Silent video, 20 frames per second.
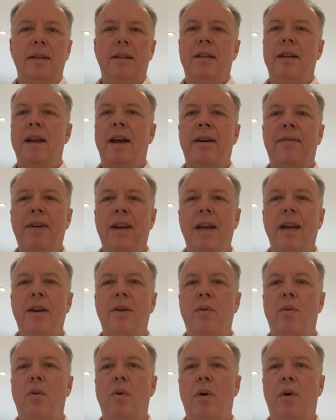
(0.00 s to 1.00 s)
To navigate
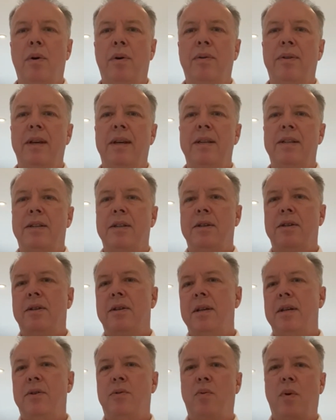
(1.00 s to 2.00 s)
a world that is as
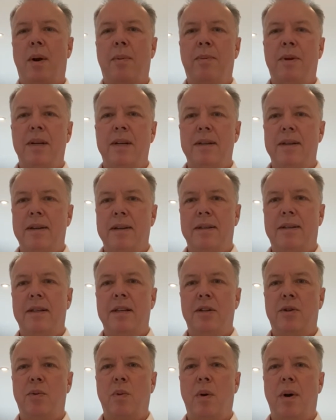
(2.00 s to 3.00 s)
disrupted as
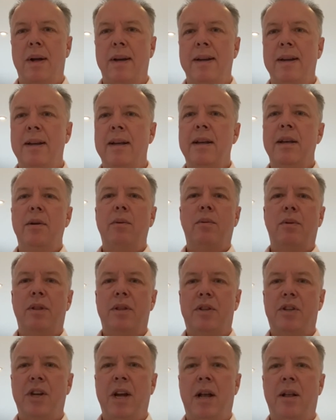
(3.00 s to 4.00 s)
this one, with
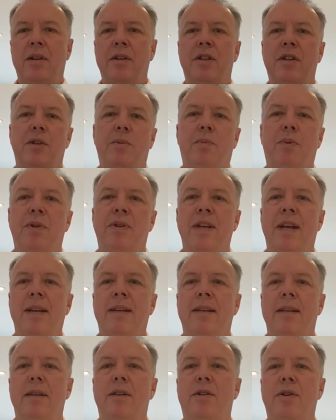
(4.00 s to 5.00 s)
the challenges
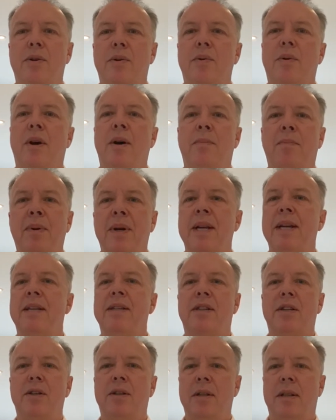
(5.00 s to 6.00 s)
presented to
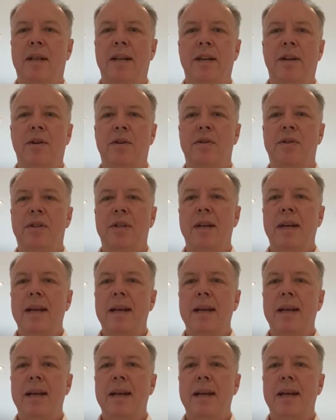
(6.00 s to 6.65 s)
companies and to leaders,